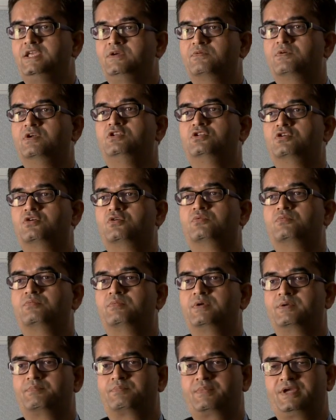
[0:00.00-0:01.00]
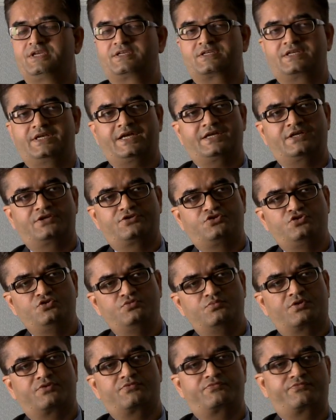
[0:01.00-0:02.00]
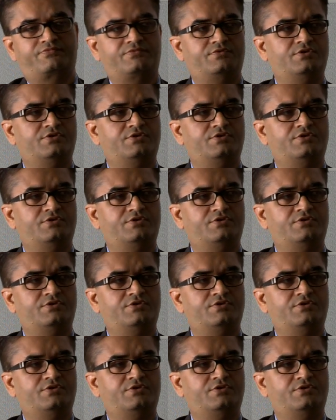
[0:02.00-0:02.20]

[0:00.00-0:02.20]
Even though patient had a tumor